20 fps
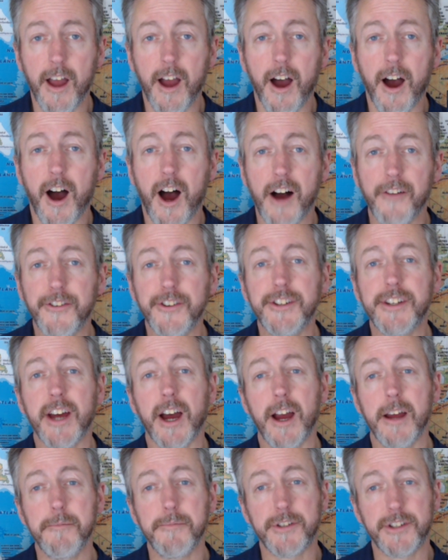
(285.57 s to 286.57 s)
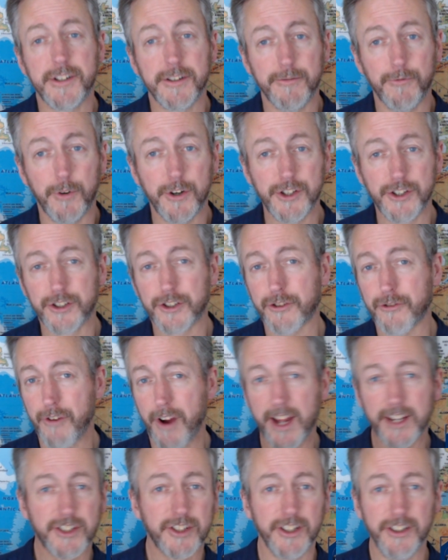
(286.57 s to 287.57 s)
Oftentimes, when you
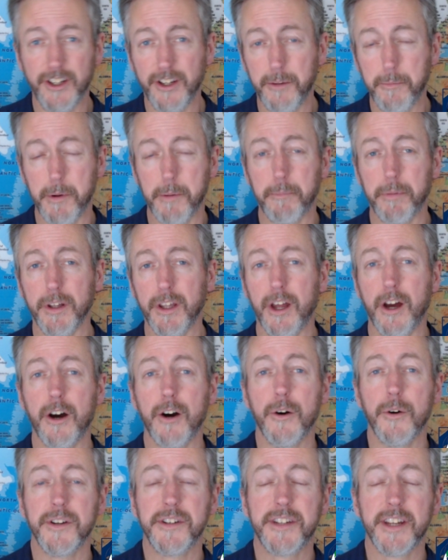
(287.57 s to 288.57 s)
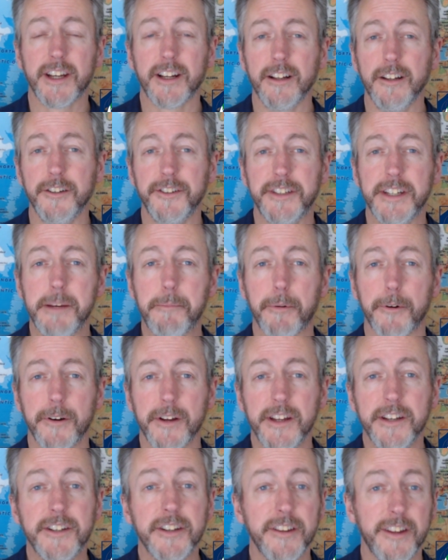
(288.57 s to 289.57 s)
scratch a little bit below and dig a little deeper
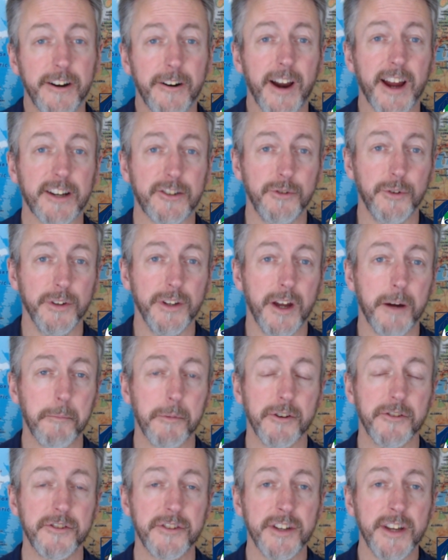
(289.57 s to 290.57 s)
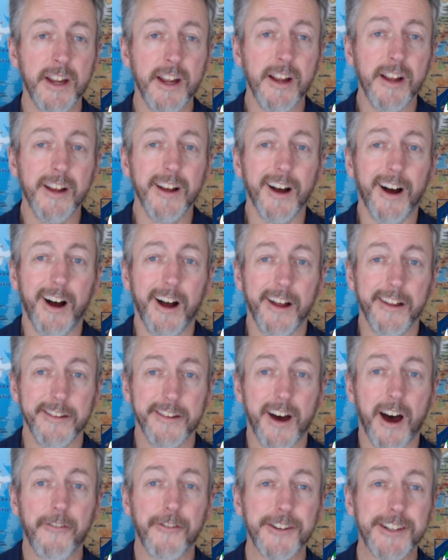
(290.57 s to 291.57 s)
into their actual numbers,
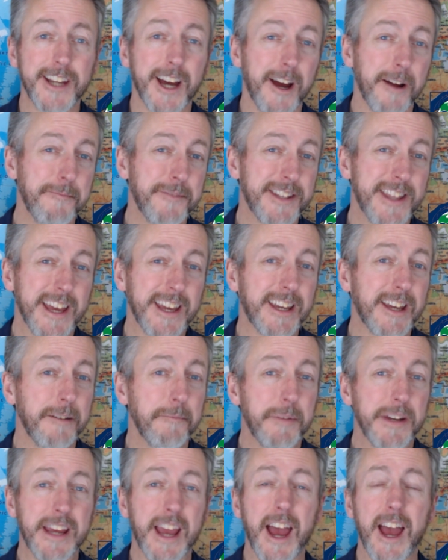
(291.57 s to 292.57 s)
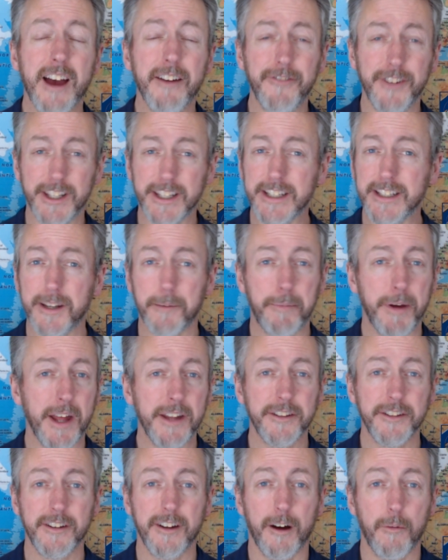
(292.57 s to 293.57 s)
oftentimes they can be heavily
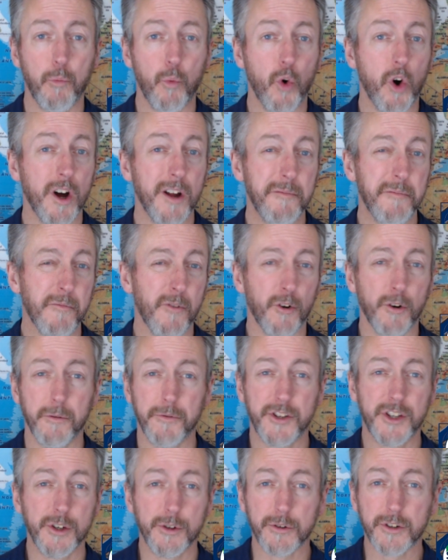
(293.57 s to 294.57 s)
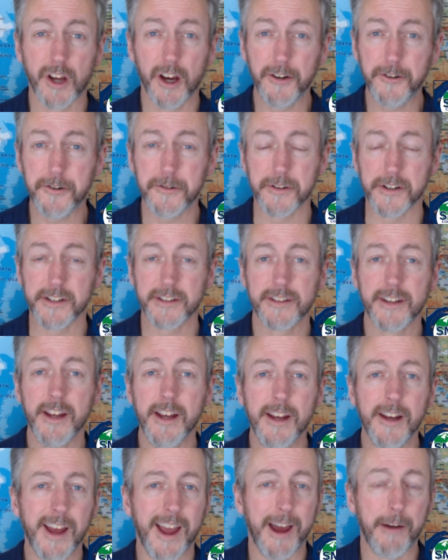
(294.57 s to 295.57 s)
dependent on one or two countries.
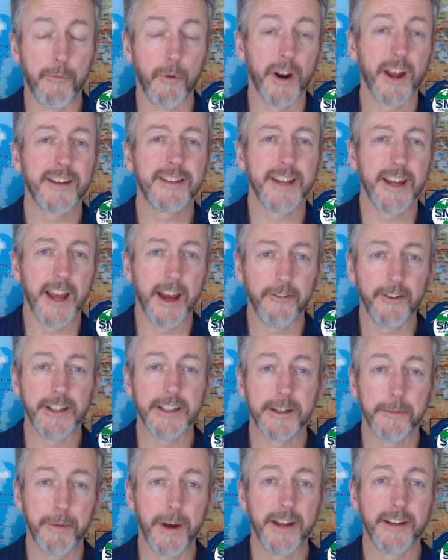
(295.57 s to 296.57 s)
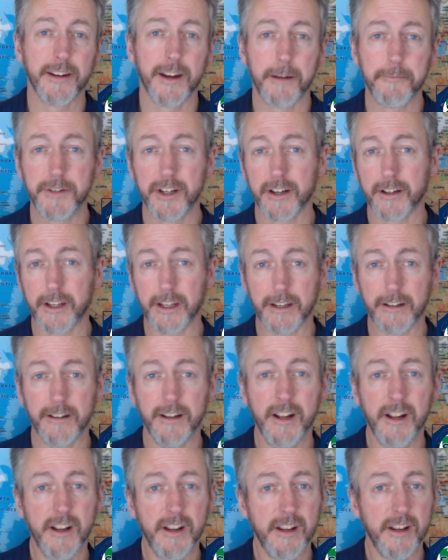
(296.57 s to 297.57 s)
And when I say heavily dependent, I'm talking
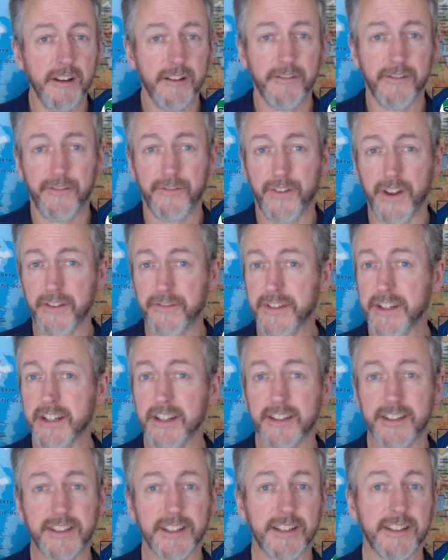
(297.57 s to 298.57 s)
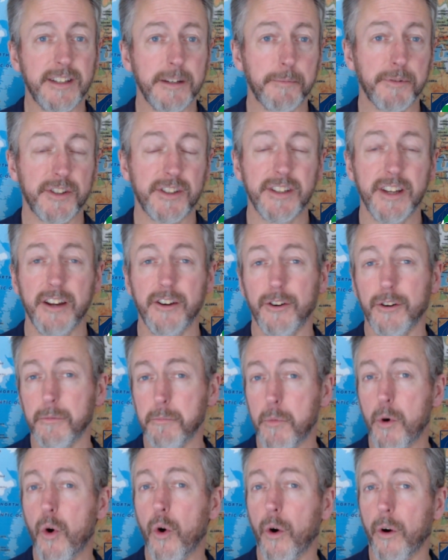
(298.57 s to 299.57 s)
50 to 60% or
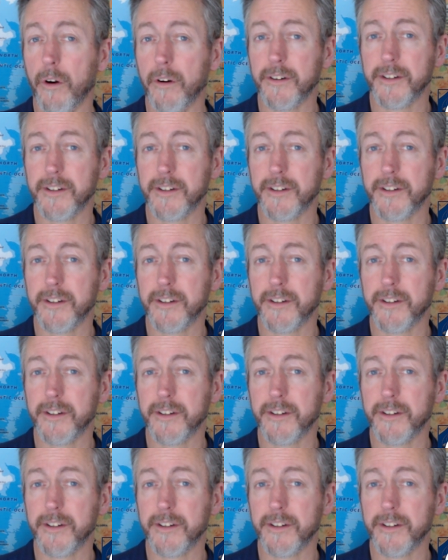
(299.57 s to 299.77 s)
more,